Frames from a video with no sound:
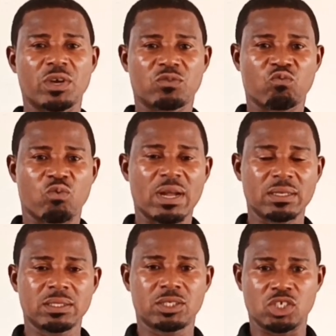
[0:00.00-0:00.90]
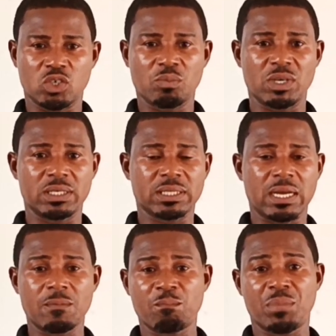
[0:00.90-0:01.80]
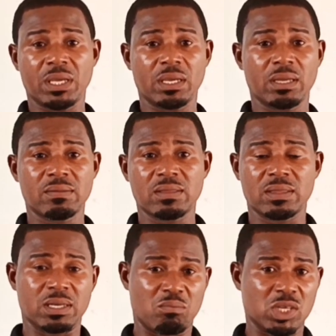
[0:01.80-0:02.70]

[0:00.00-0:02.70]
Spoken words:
with one denominator being